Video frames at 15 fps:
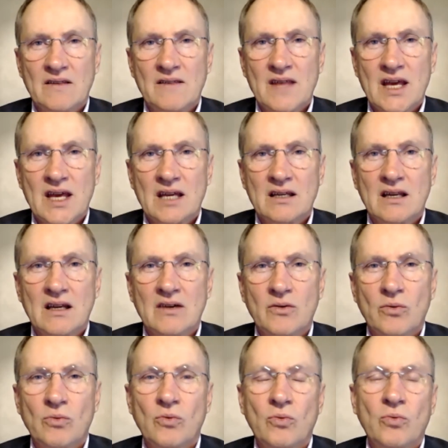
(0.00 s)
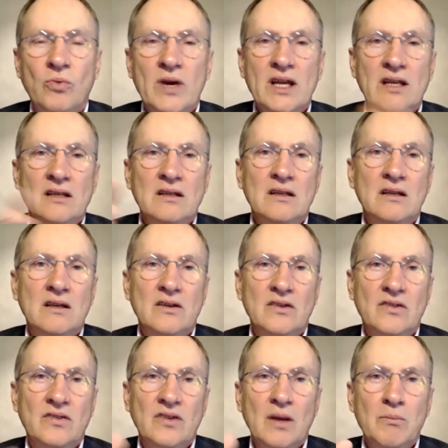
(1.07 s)
that when
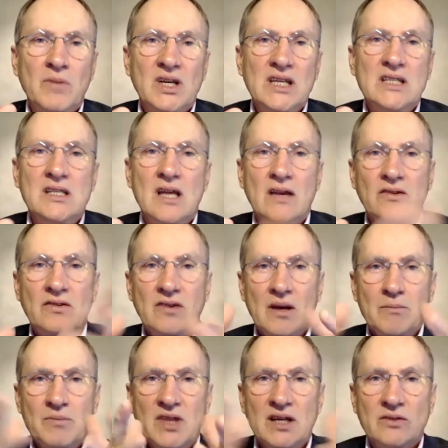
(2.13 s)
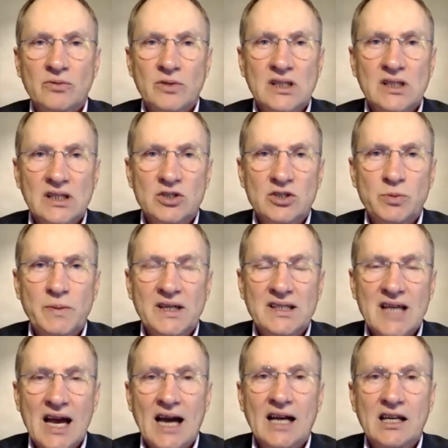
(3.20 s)
somebody does something really
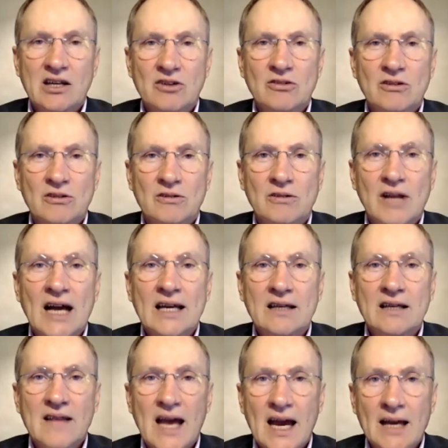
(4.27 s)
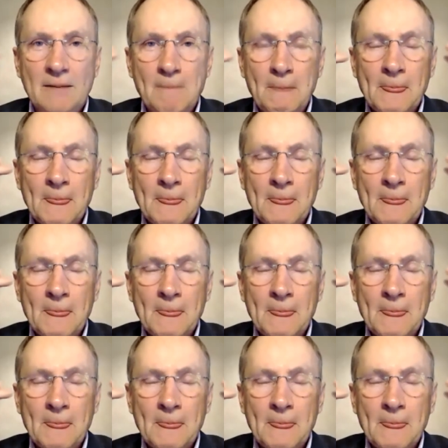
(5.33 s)
spectacular like that,